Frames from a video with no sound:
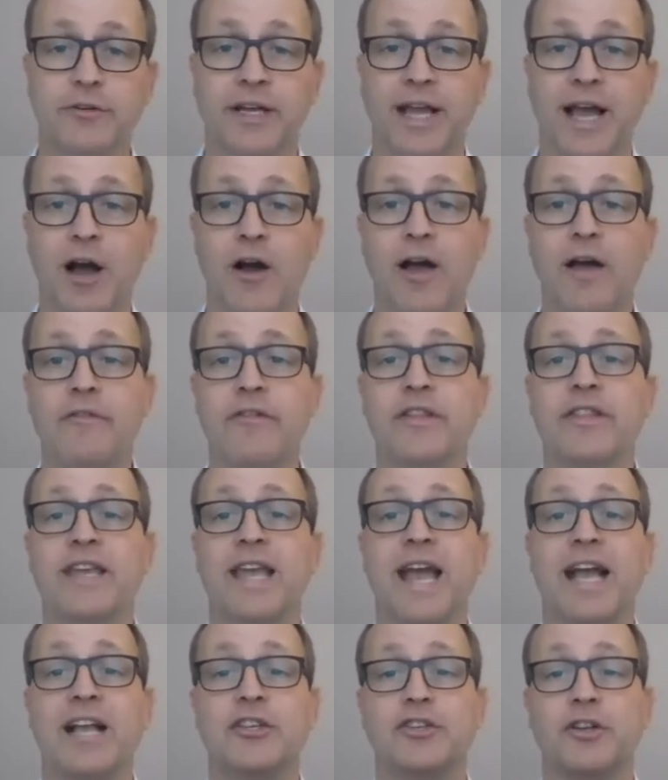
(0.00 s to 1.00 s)
However, the
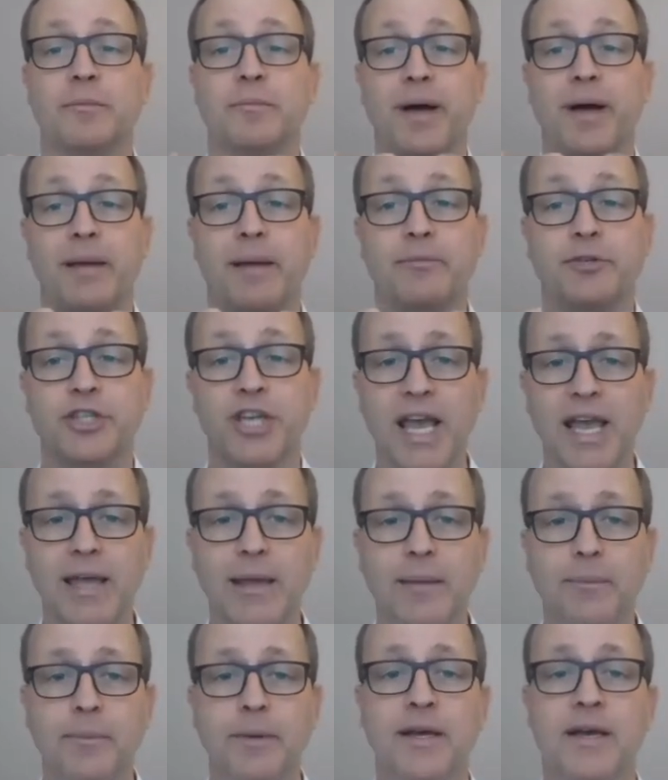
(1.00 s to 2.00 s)
actual pipe
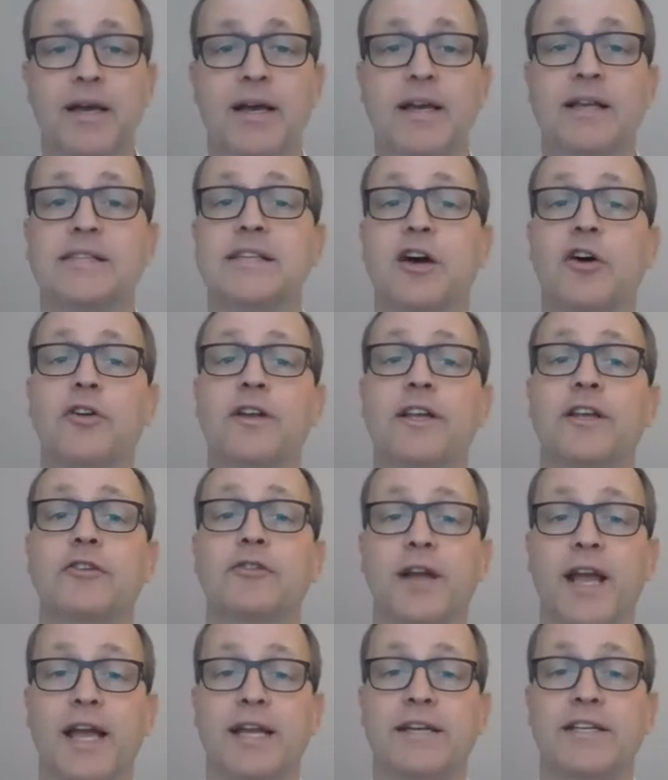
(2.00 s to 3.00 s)
shape is only
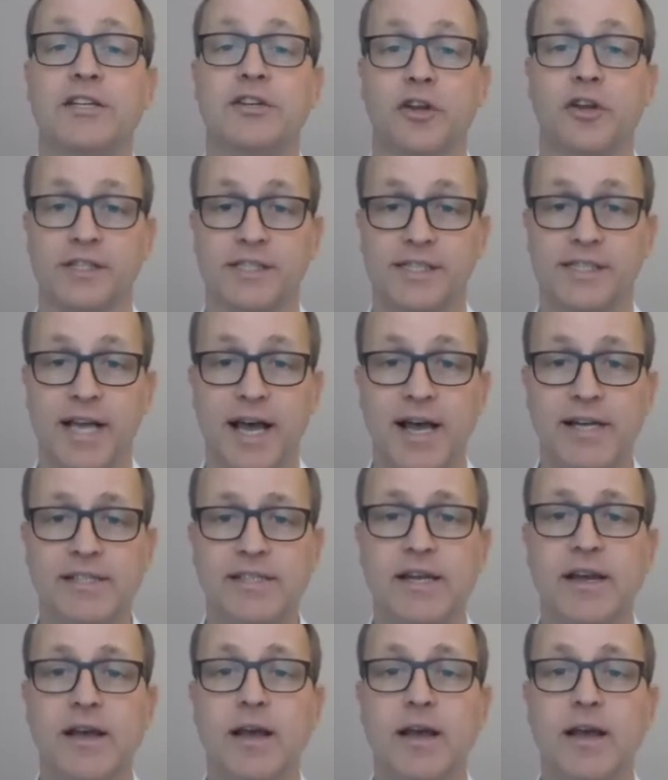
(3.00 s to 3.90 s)
created on site